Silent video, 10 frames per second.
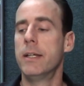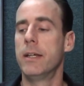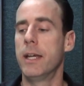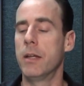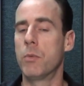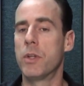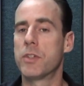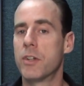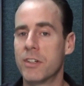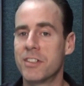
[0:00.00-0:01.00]
and ones
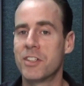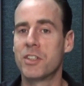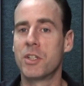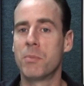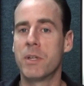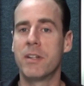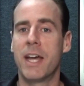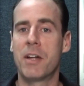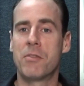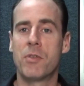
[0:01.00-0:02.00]
that are a little bit
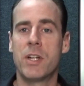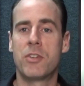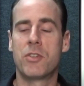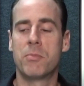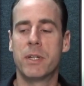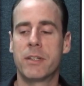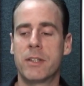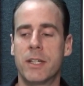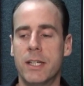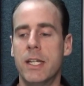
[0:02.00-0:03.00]
out of reach, but
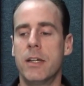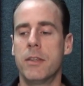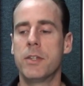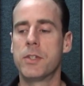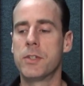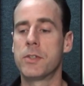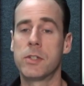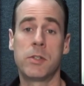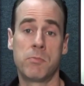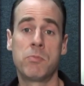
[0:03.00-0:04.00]
this
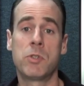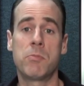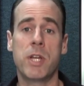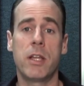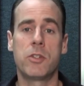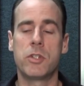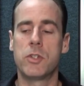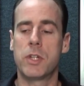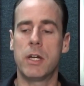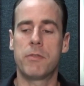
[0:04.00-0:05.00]
is some challenging
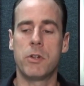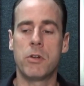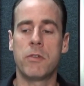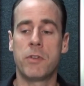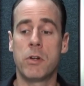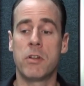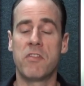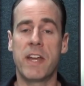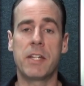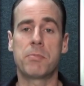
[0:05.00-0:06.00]
stuff. If you're an
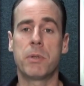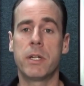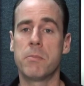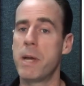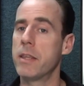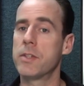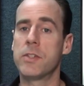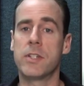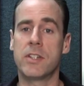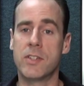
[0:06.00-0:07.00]
advanced player, man, this
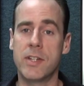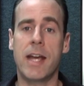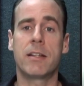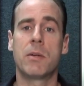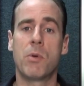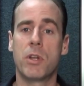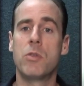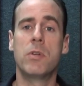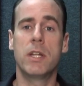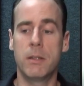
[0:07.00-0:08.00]
is exactly where
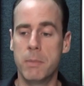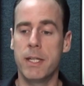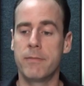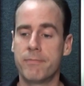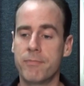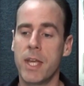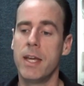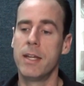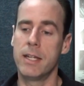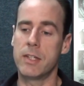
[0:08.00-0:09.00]
you need to be.
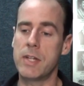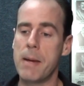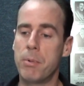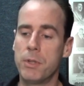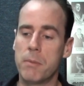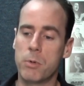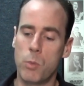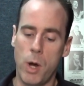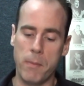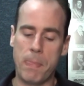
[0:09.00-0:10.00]
Example number
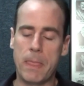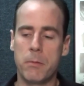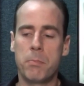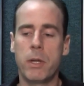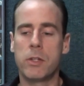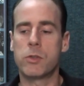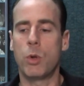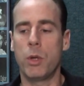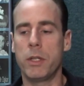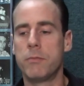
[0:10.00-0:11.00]
1. Let me play it
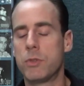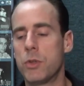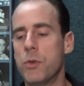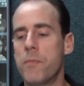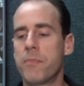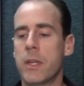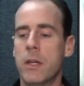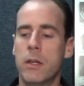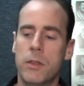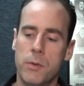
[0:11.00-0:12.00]
slowly. 2,
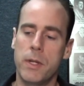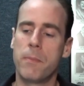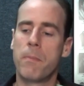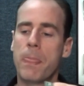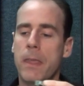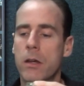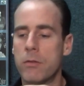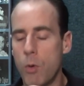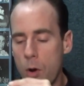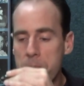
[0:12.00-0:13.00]
3,
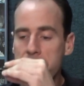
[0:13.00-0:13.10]
4.